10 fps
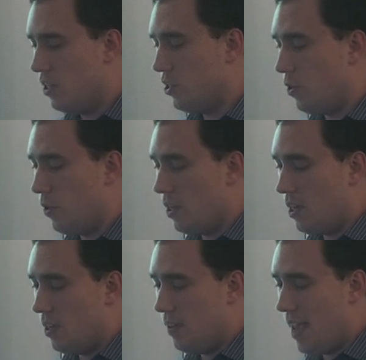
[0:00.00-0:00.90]
So
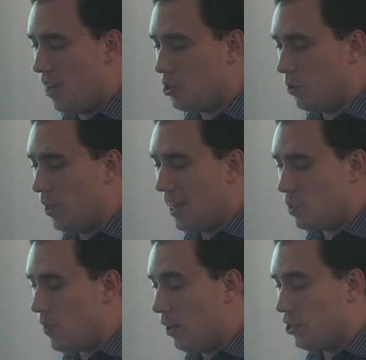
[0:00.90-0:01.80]
the, the actual
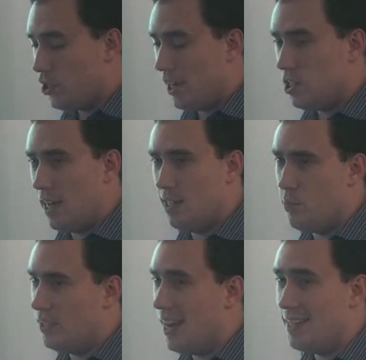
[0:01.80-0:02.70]
XML has changed slightly,
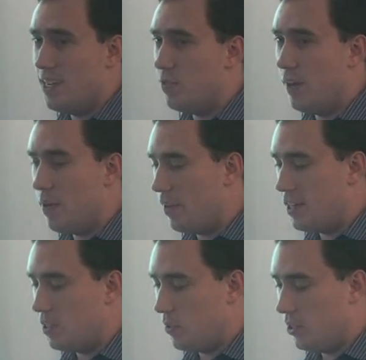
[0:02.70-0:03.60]
but the idea is very,
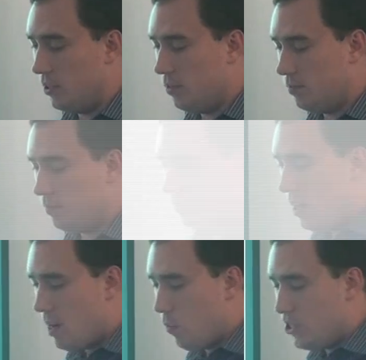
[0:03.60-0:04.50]
very similar.
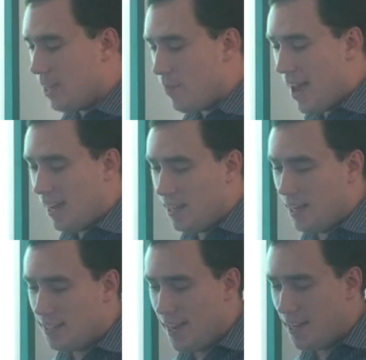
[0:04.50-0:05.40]
Now what you get back
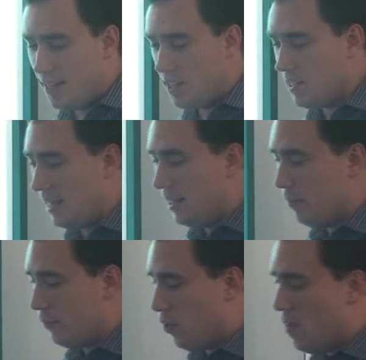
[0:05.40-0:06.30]
is data in a slightly
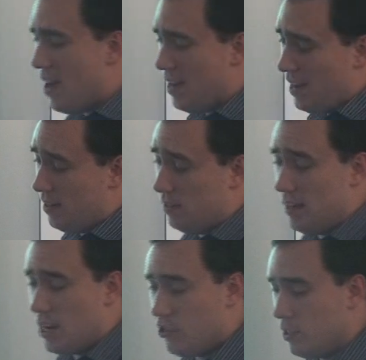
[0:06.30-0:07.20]
different format and,
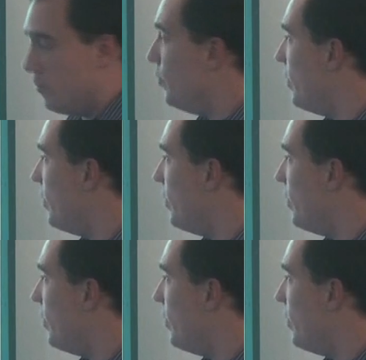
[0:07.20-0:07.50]
and actually some